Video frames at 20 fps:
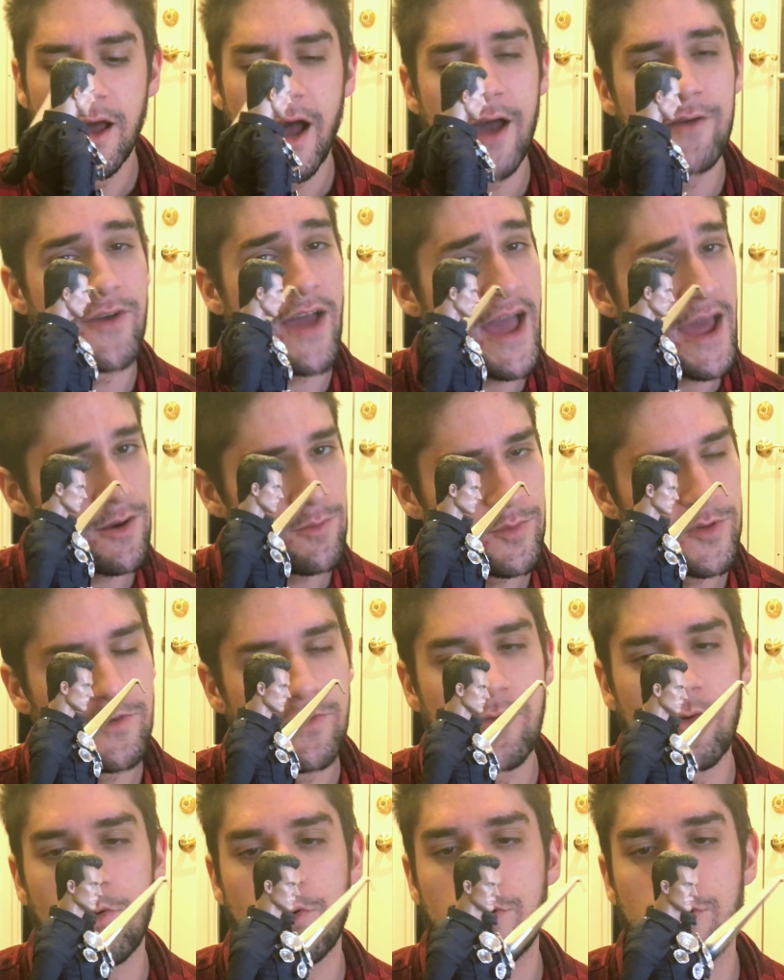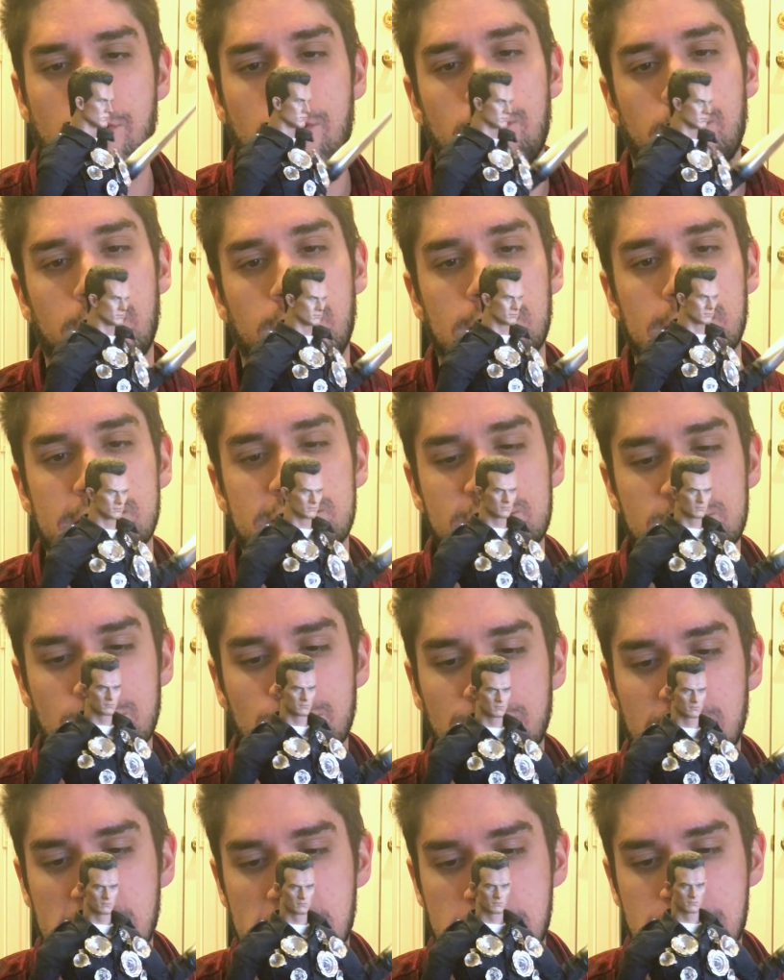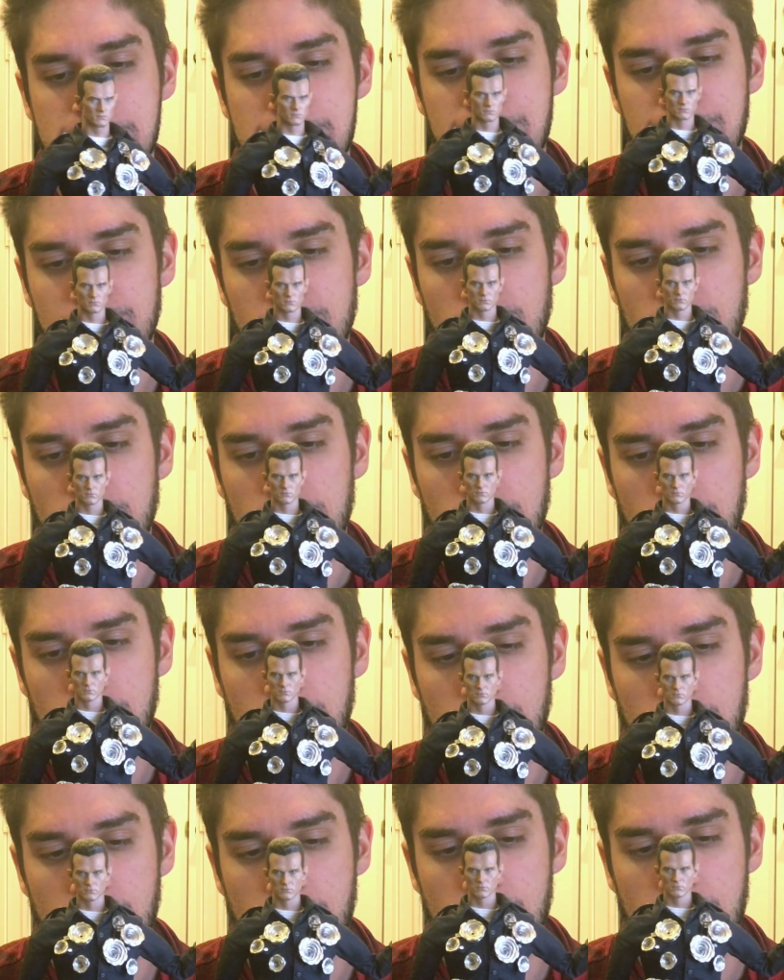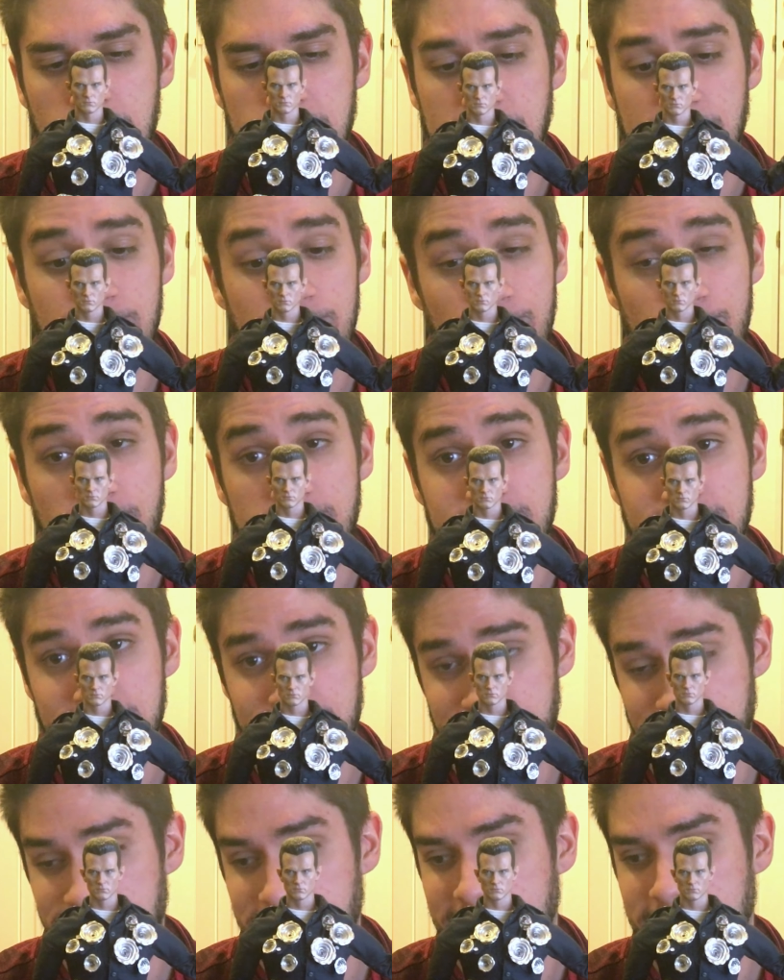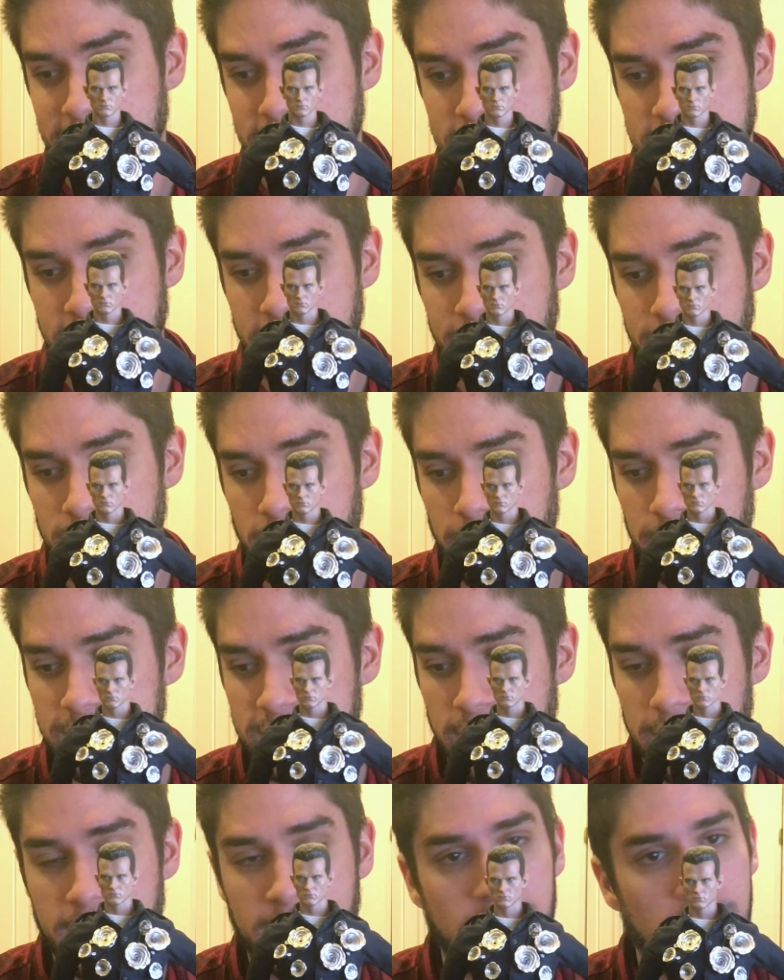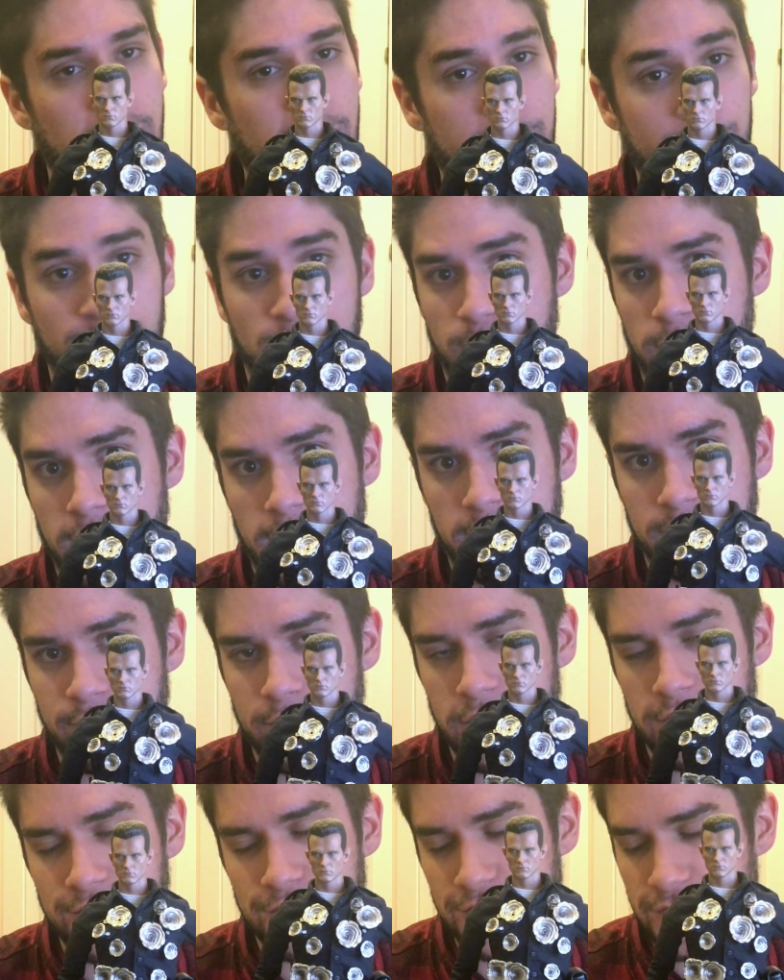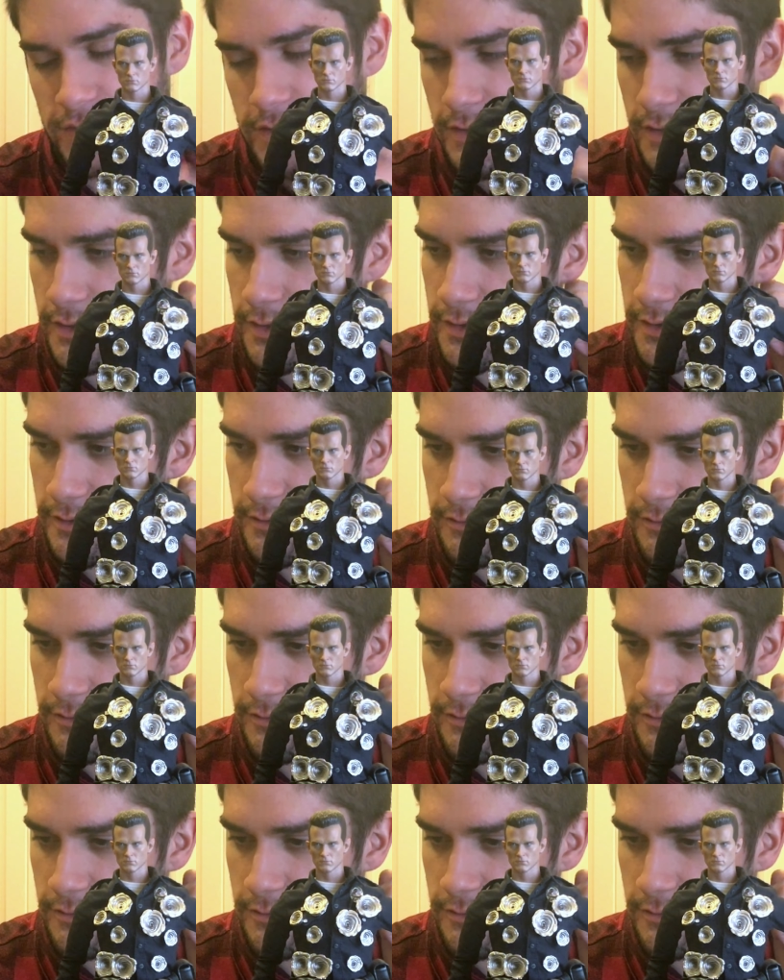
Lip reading: I've had him before, and I sold him, and I regret it because I was on that Iron Man binge, and